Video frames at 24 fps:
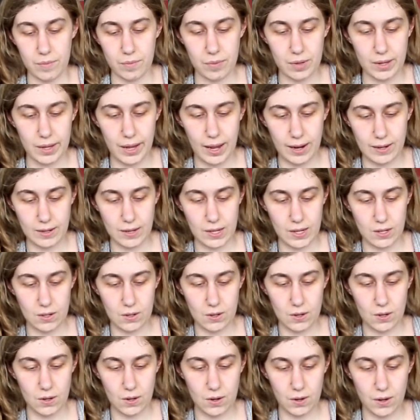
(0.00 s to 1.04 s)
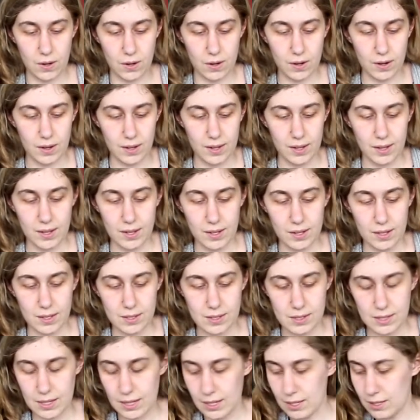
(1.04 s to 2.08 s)
planting your
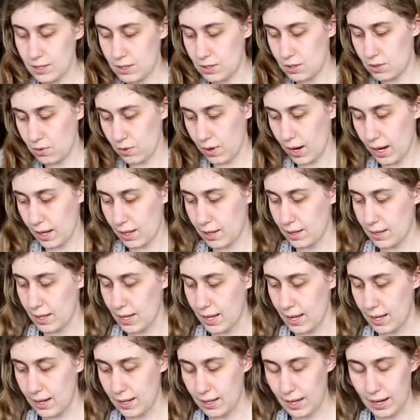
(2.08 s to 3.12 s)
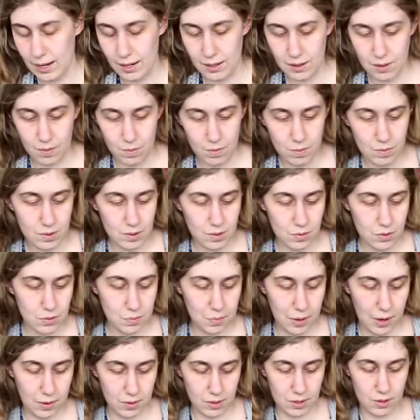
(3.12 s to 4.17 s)
seeds directly and letting them
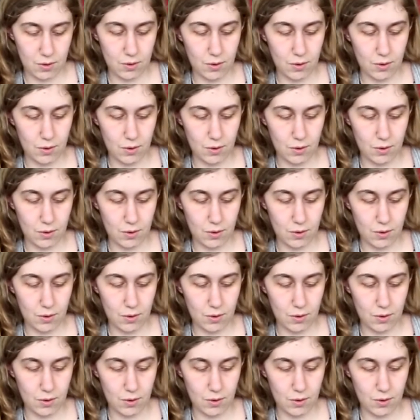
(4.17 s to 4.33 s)
sprout in the